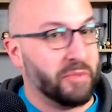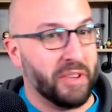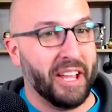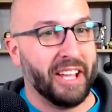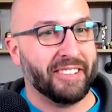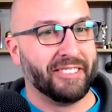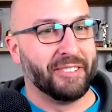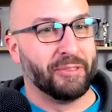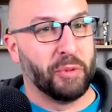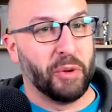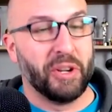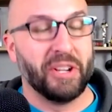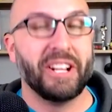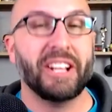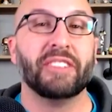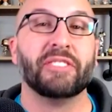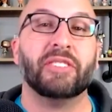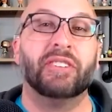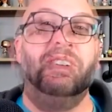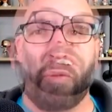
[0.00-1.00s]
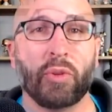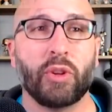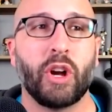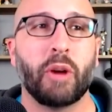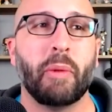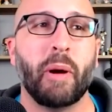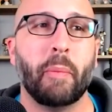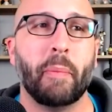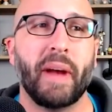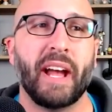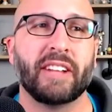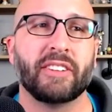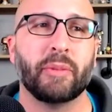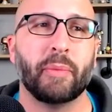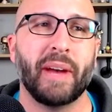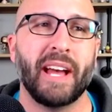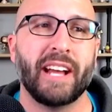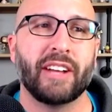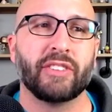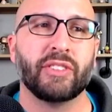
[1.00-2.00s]
That's what it is. If we talk about back
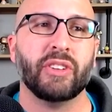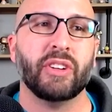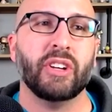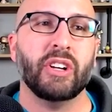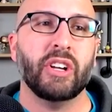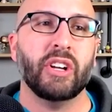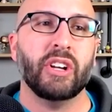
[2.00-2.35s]
to backs,